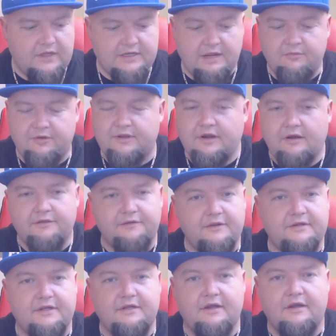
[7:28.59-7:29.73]
Come with an
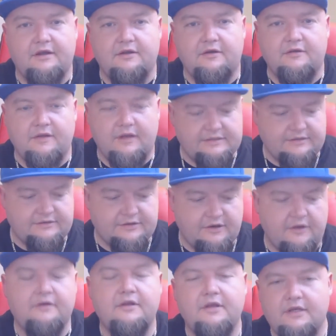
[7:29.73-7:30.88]
authentic, you know, as you
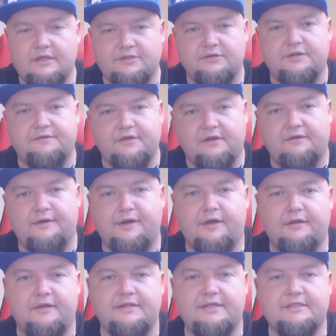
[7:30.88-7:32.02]
saw, a certificate of
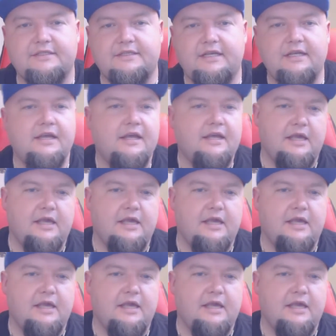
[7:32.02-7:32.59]
authenticity.